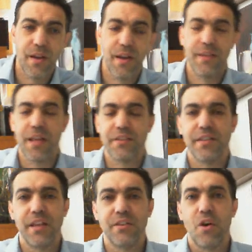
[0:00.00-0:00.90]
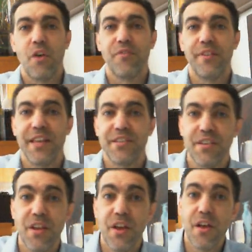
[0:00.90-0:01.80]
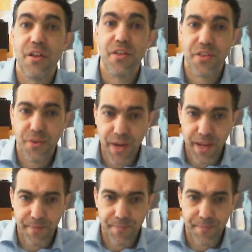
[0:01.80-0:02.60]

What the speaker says: And that's the end of lesson 3.